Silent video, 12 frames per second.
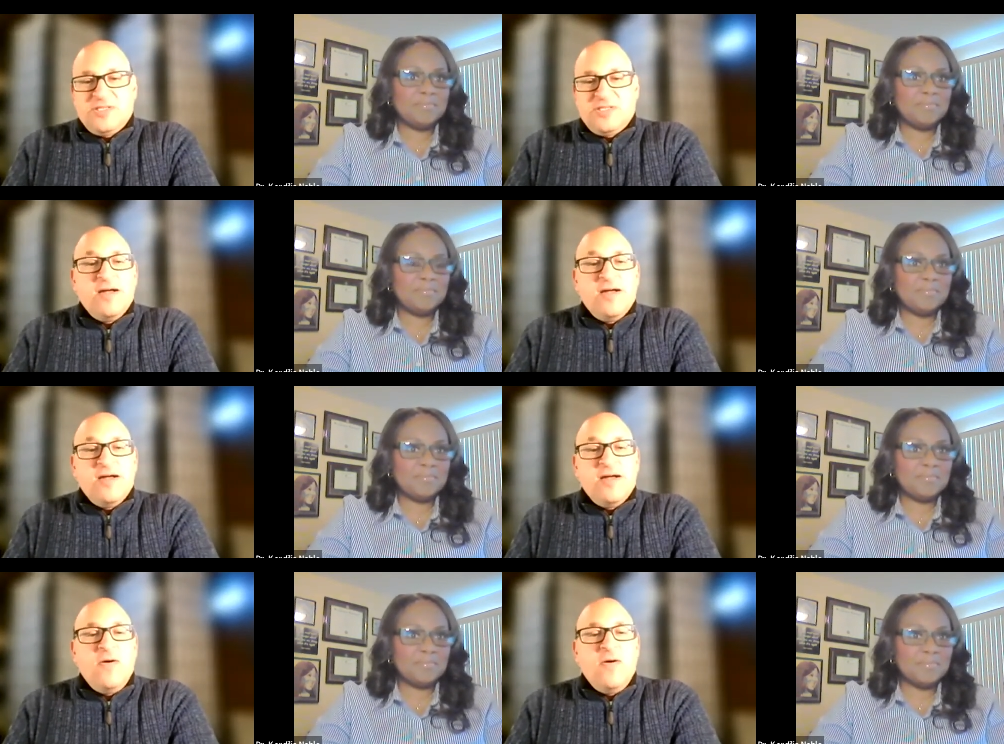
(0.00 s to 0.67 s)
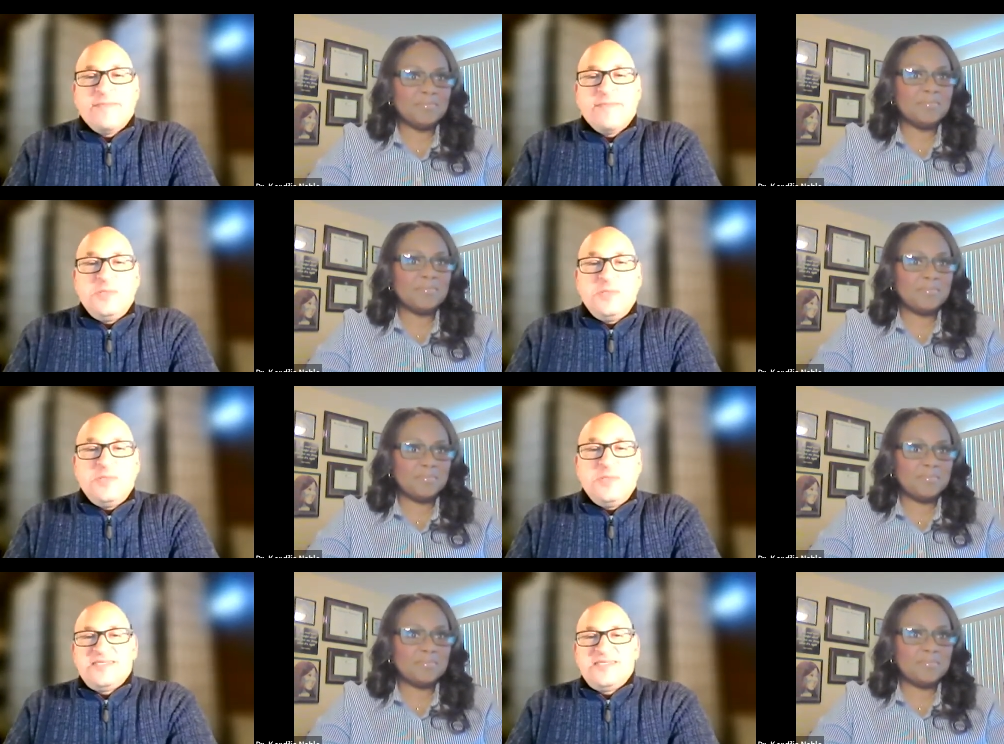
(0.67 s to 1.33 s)
Speaker 1: I am very
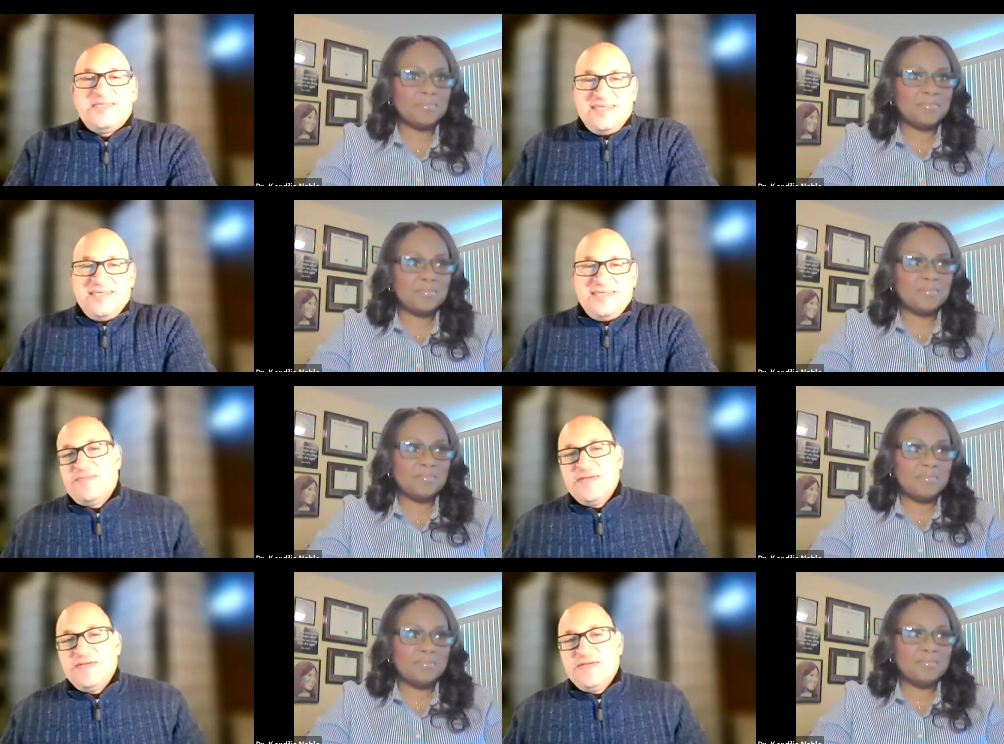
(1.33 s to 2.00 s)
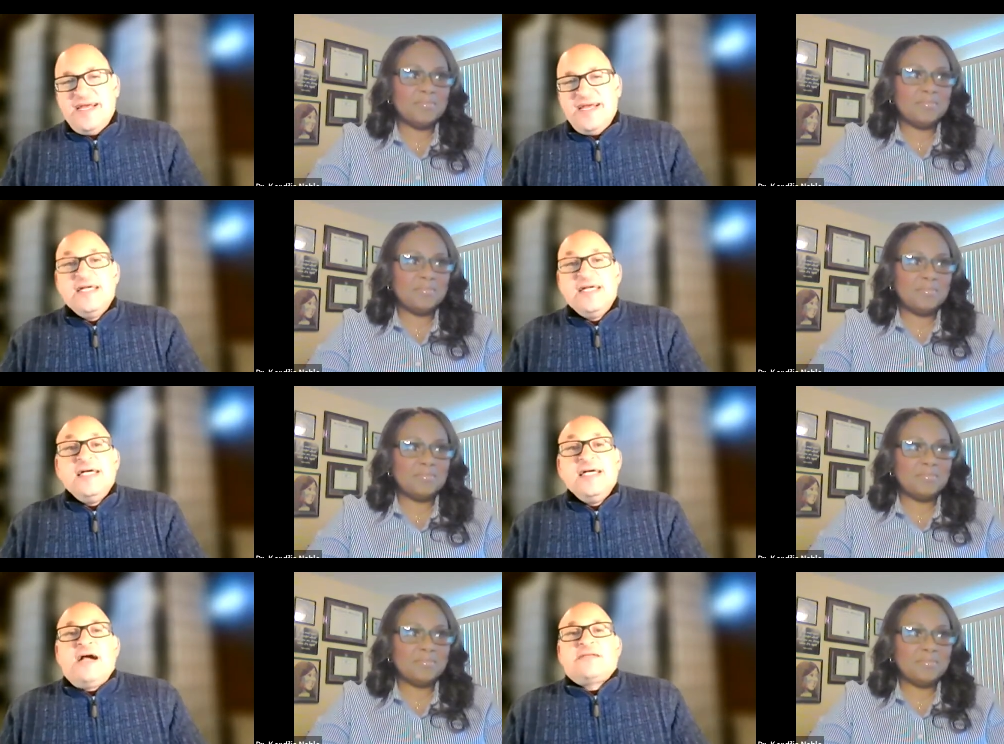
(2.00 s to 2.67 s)
excited to have with me today
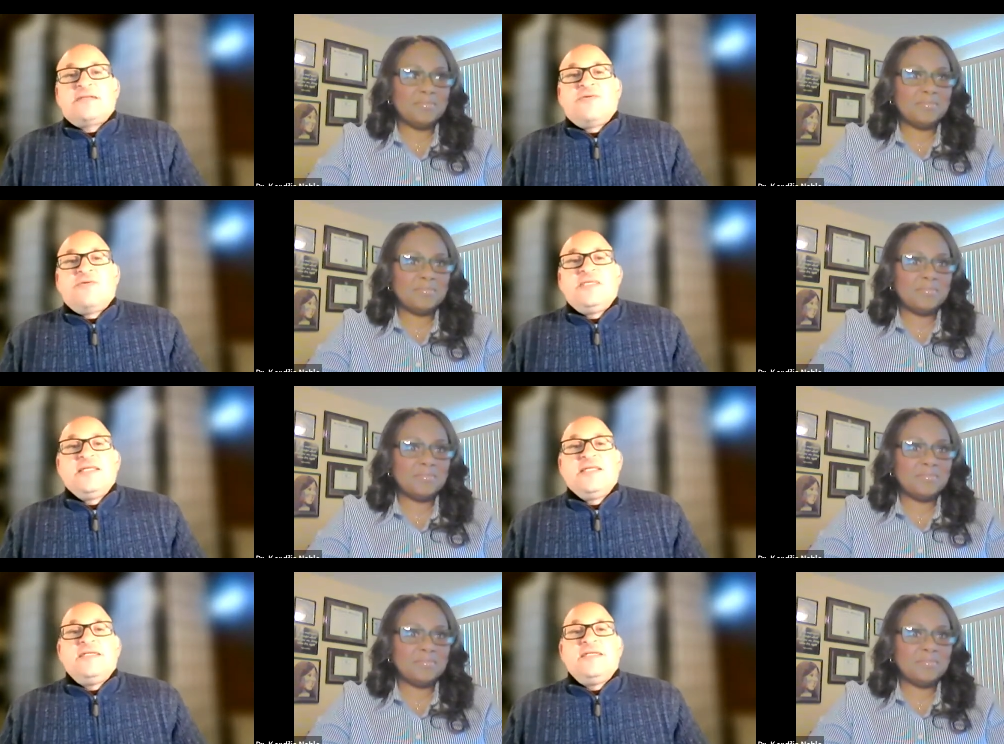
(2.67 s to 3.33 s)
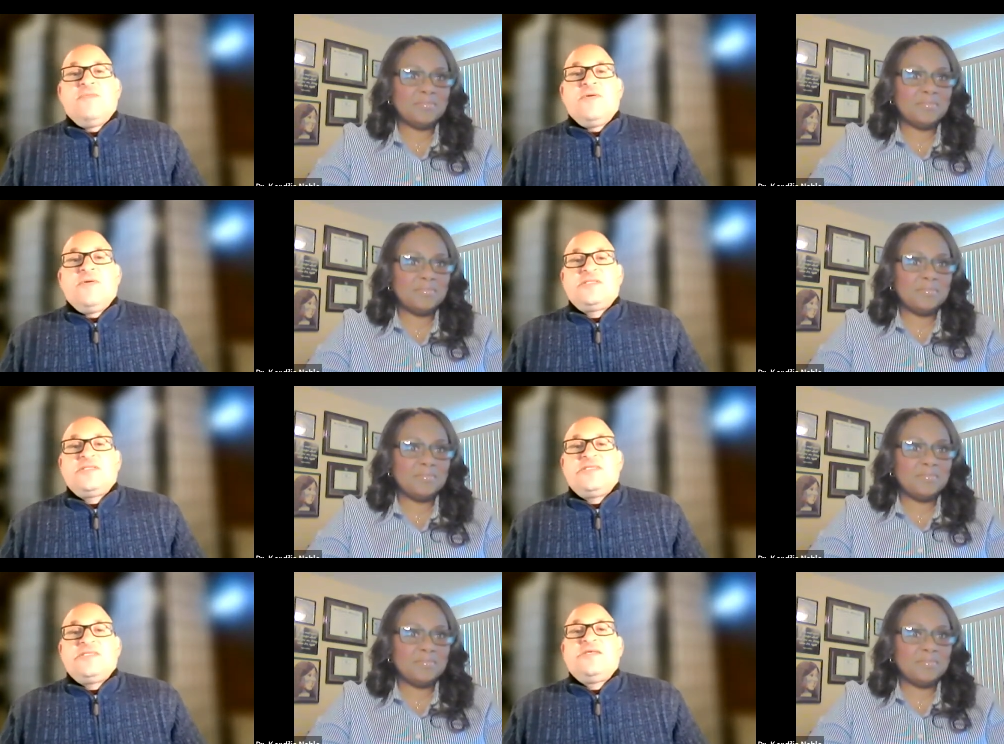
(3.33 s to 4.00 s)
Dr. Kordilia Noble. She is
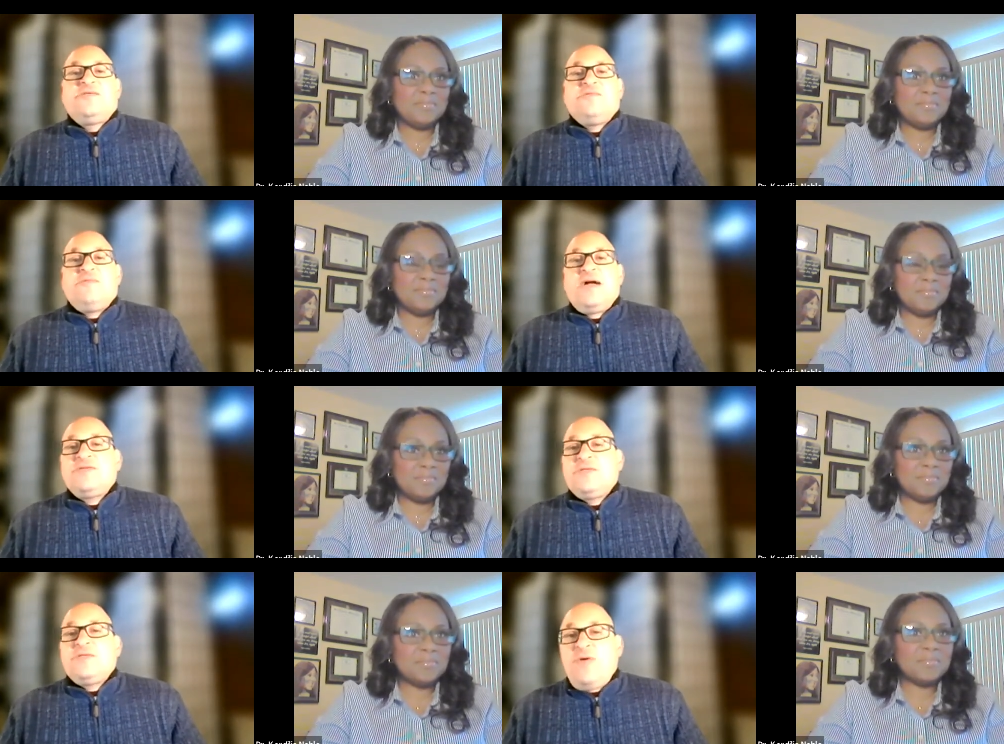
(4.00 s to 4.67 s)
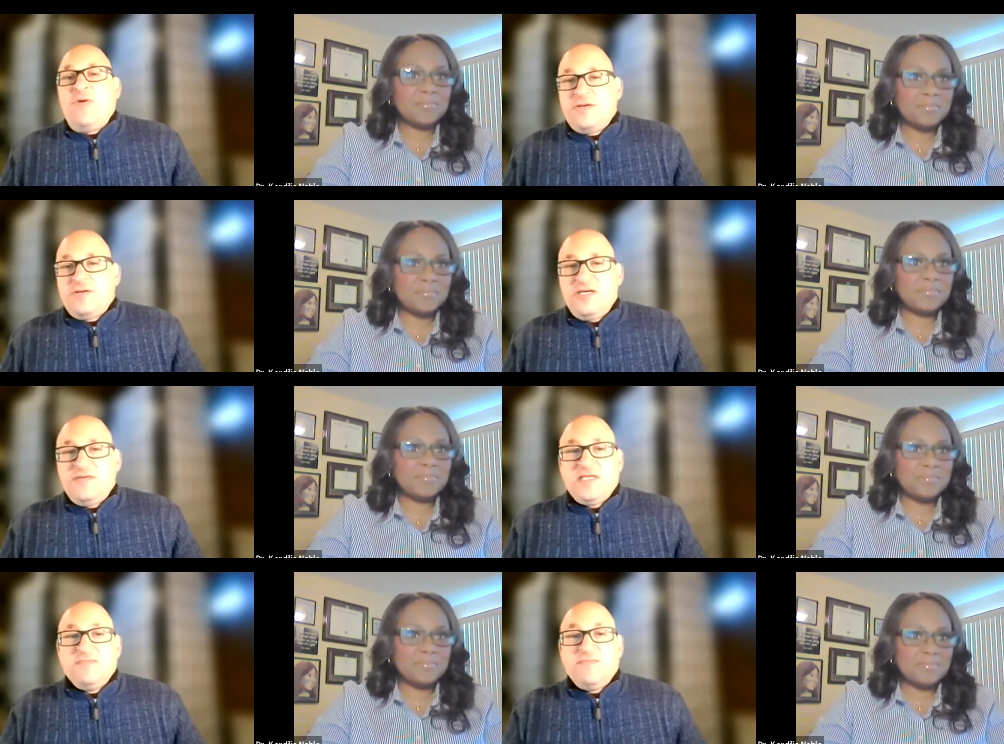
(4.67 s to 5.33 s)
the Director of Partnerships and
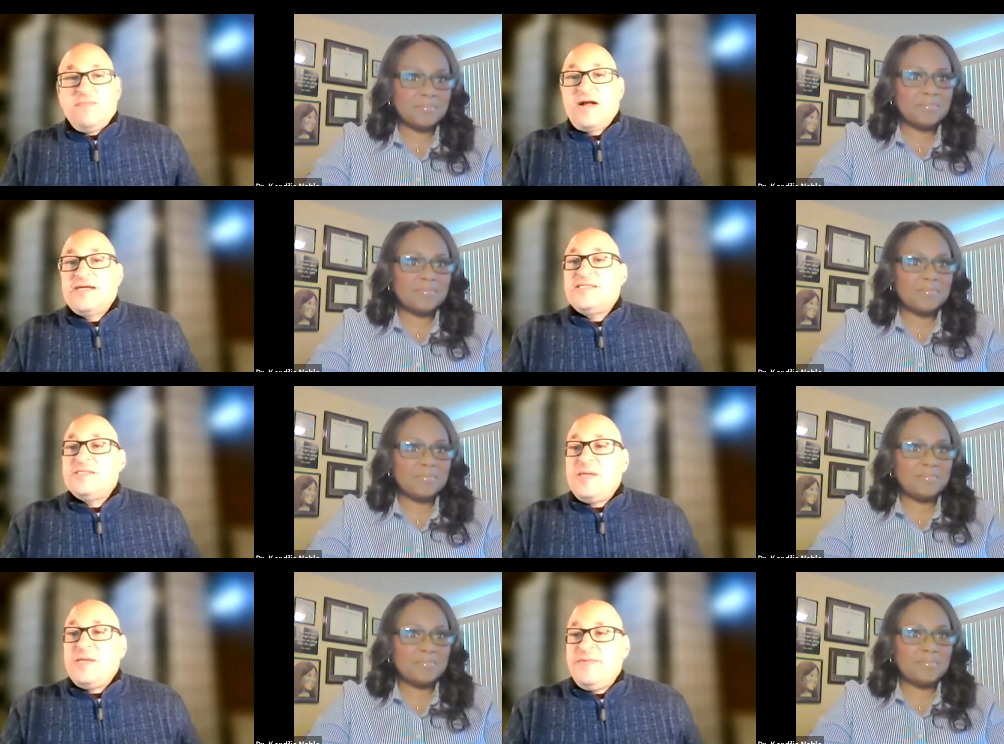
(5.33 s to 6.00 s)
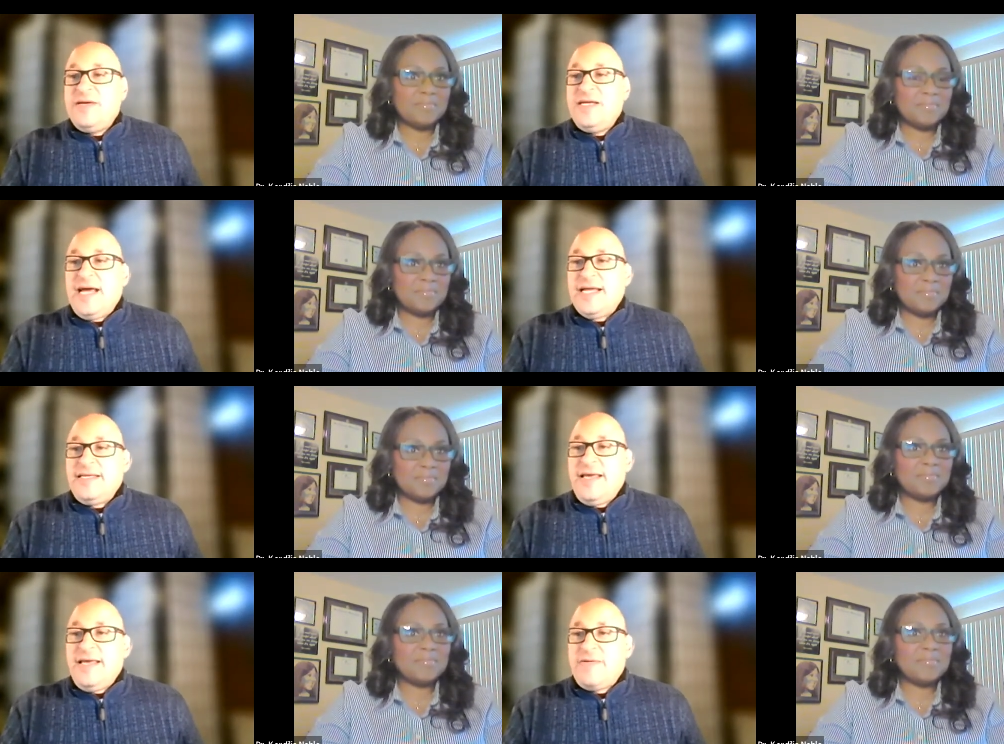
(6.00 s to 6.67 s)
Market Development at
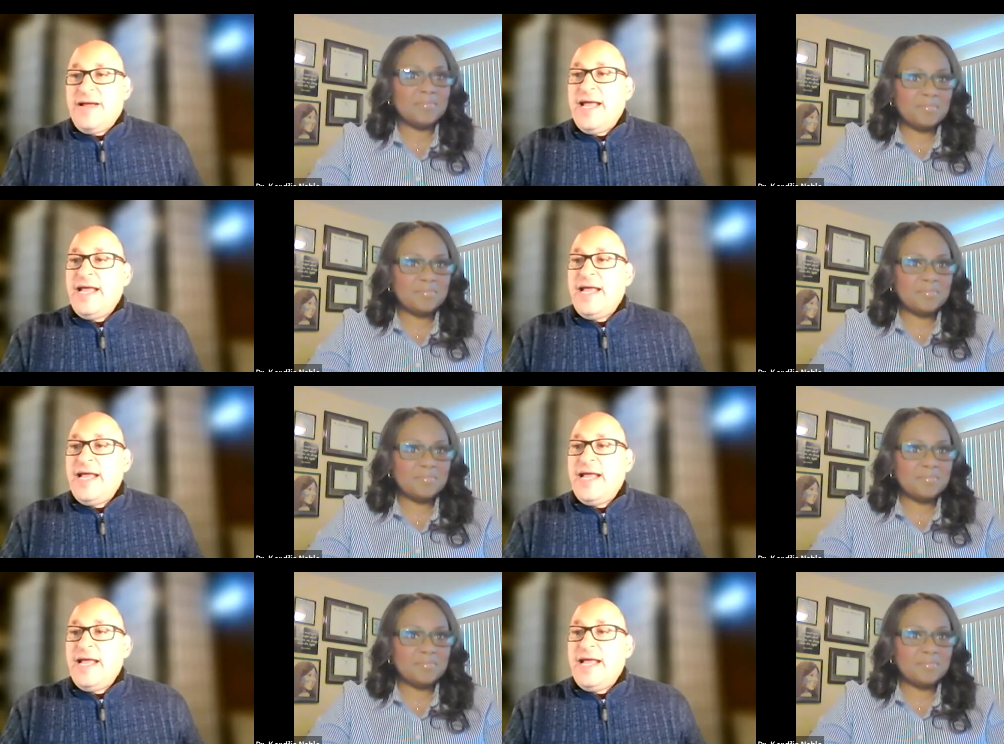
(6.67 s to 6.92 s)
KRA,